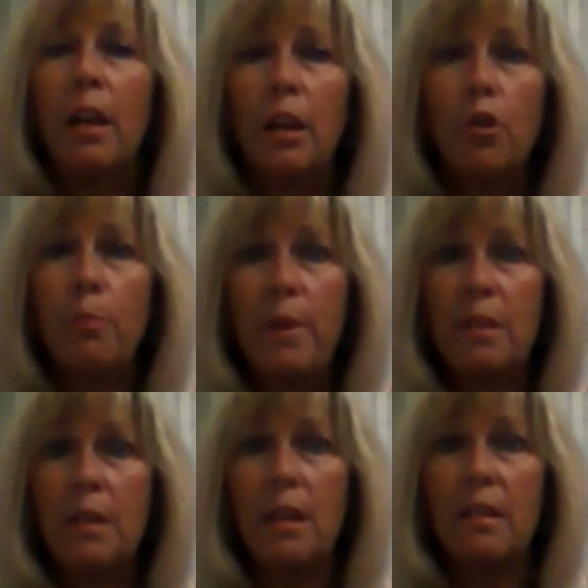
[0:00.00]
in your
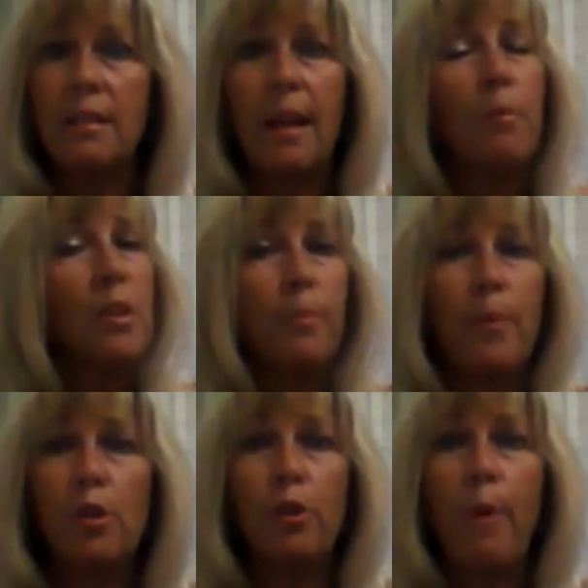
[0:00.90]
business. Same with
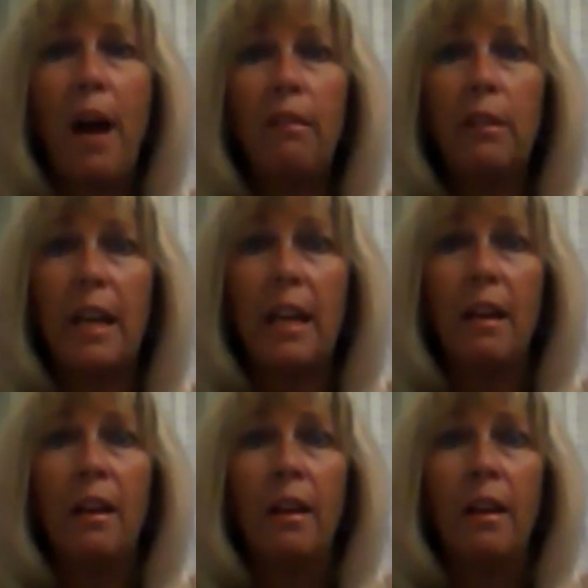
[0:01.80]
spirituality.